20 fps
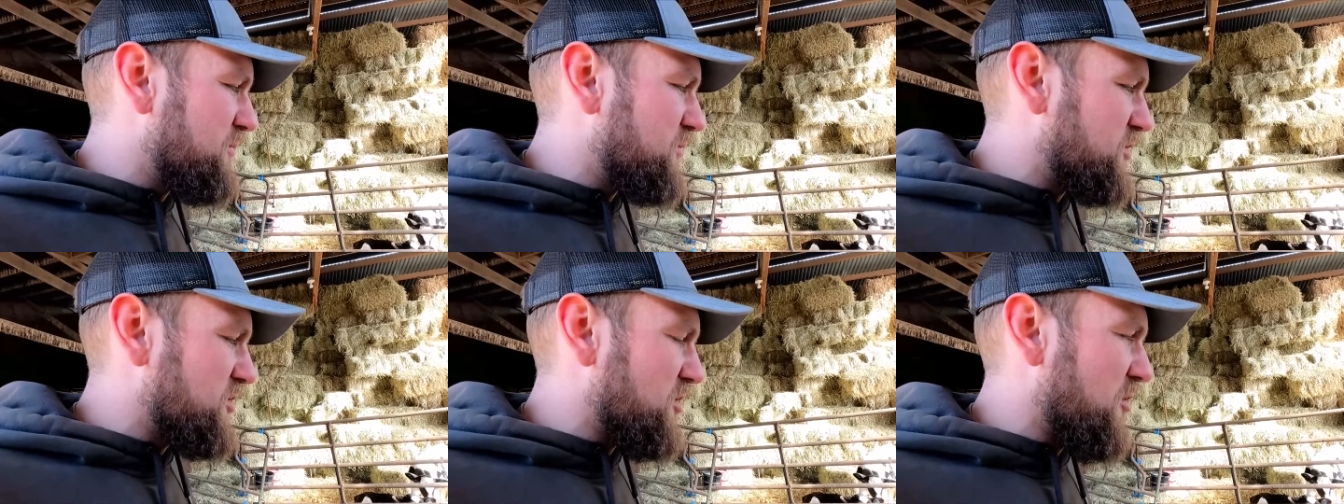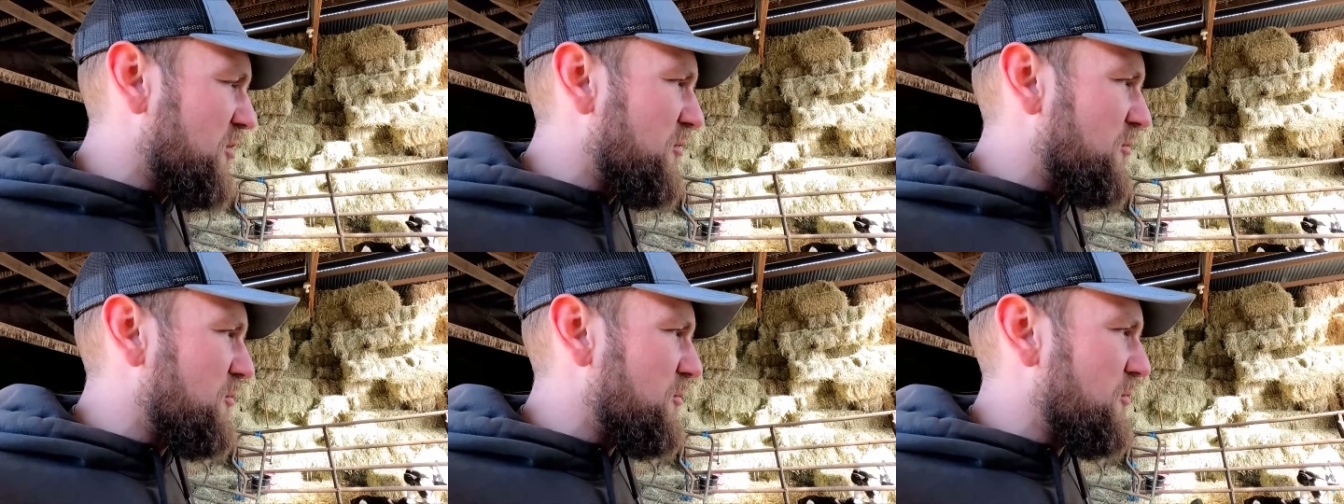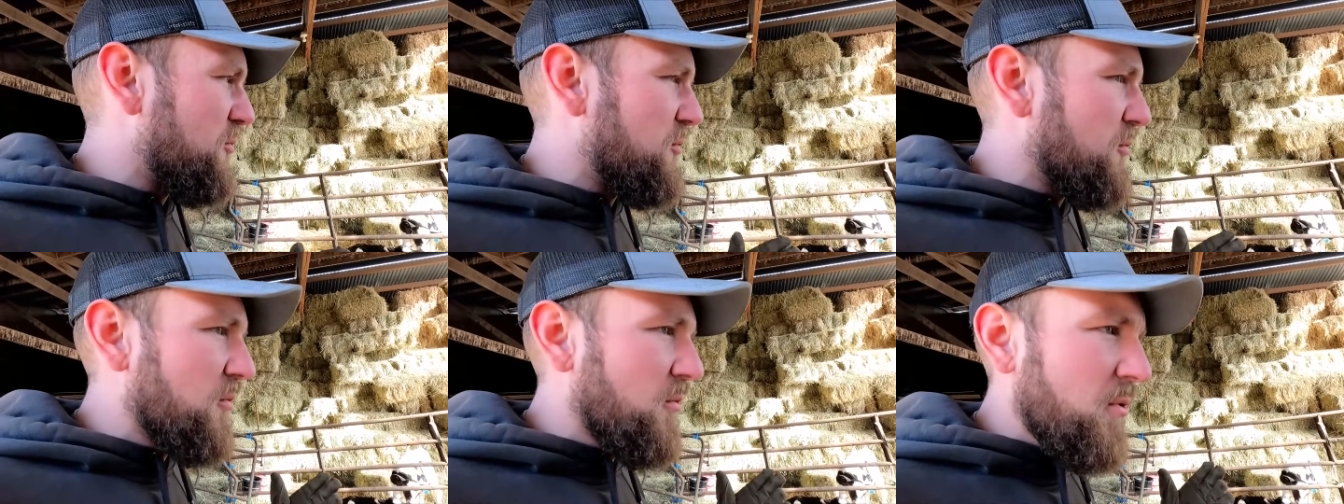So
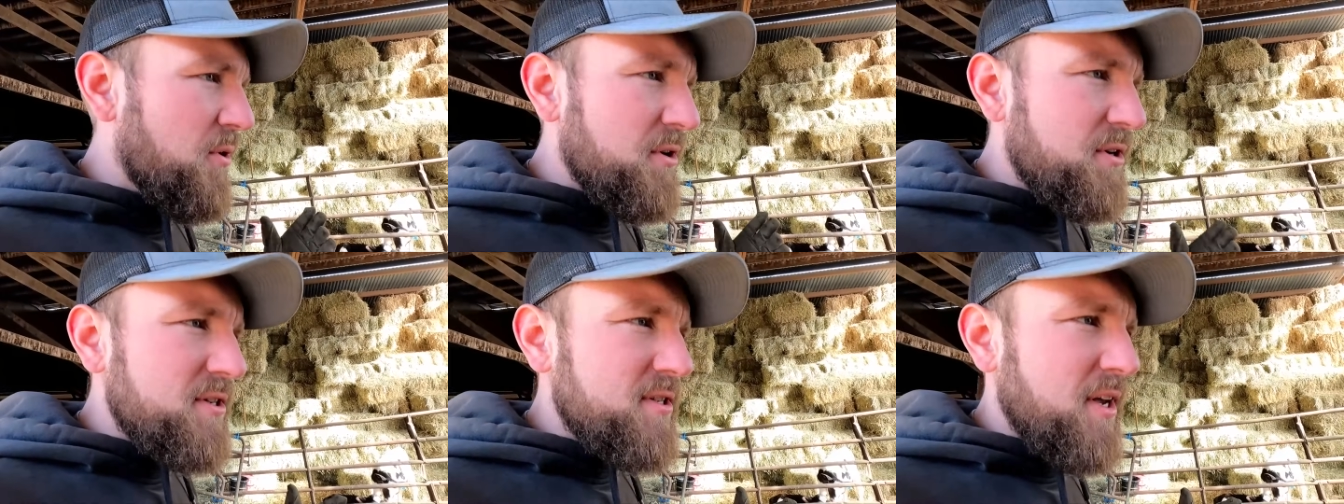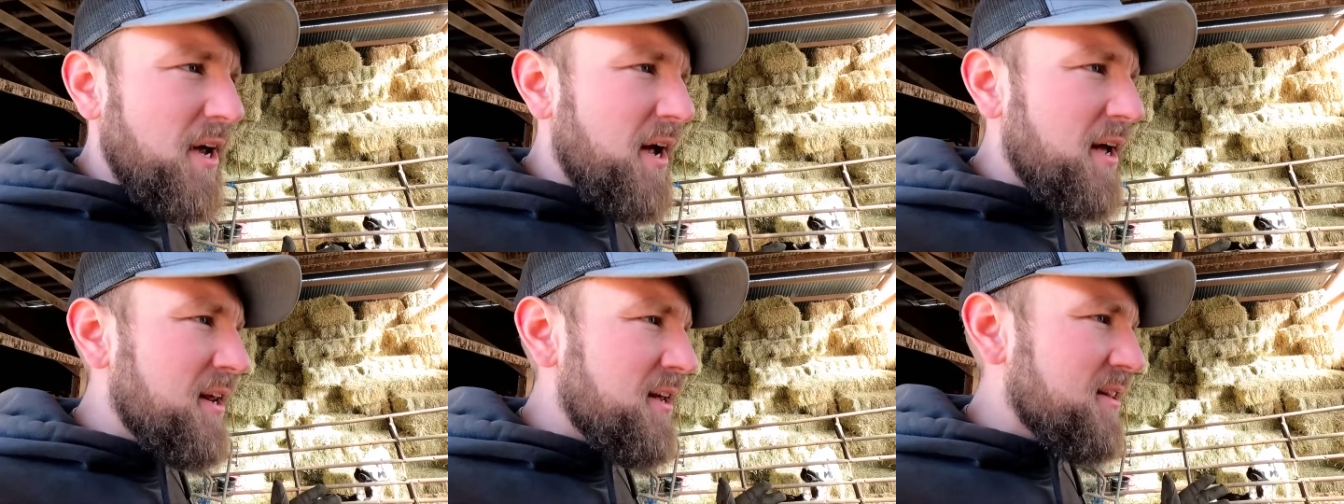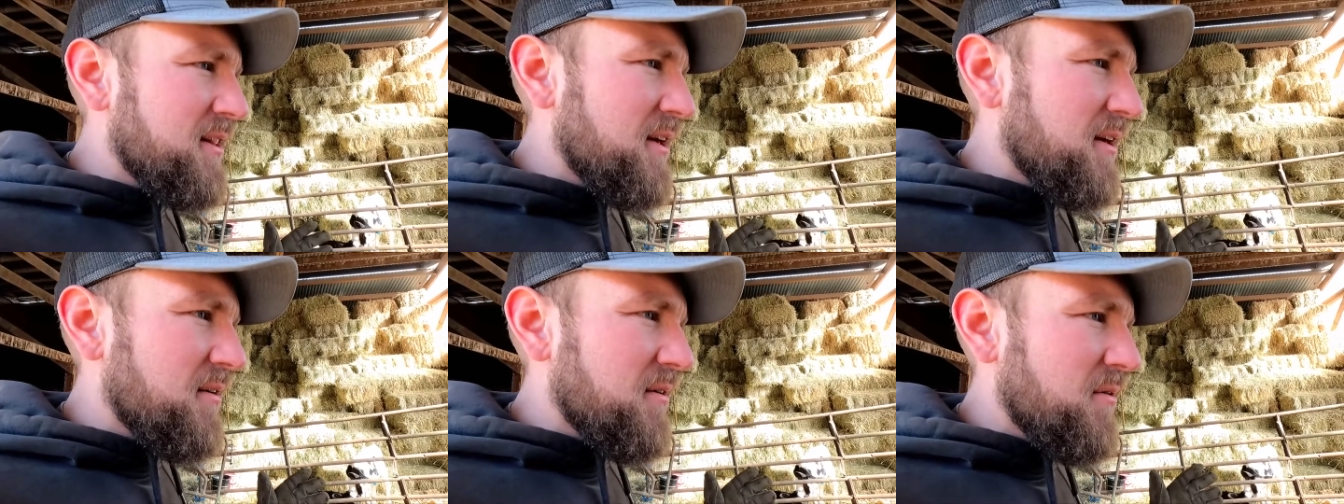we're
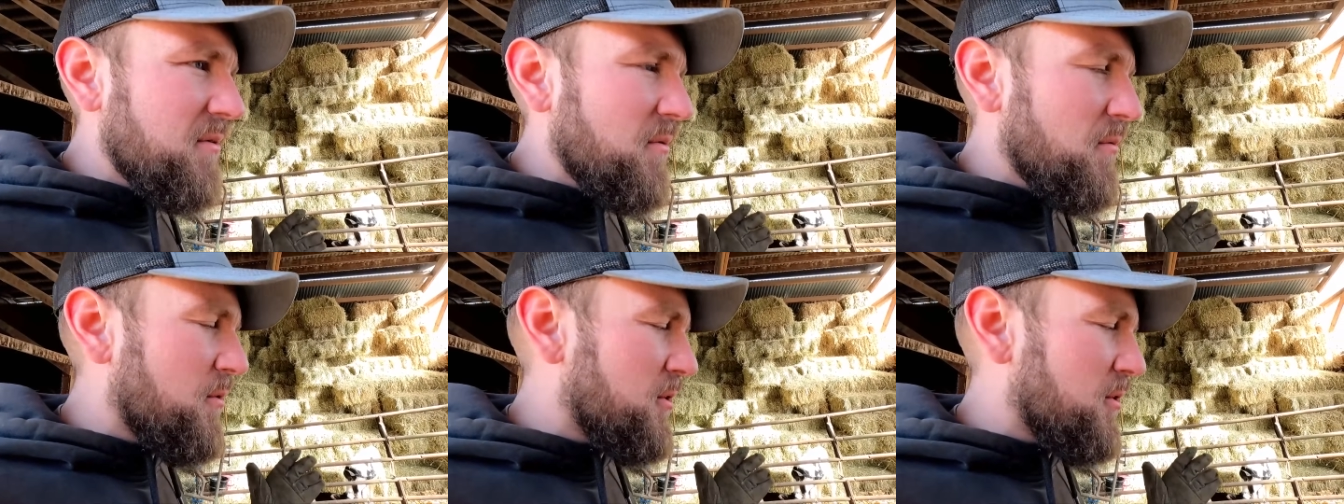deciding that